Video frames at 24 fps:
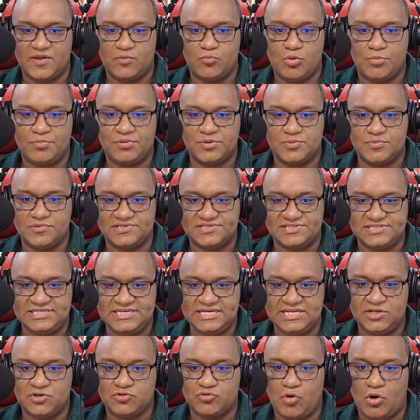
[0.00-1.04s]
a woman was
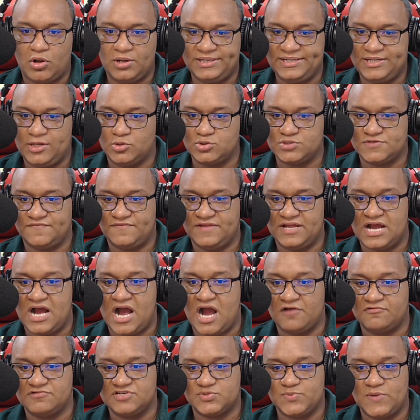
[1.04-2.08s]
seen crawling out of the
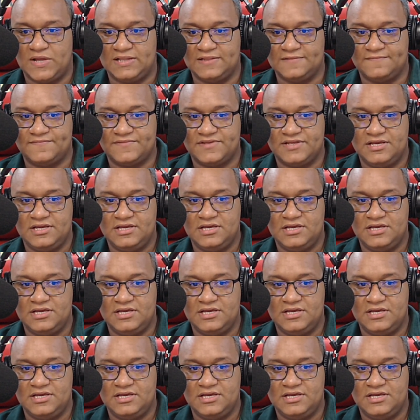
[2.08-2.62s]
car as well.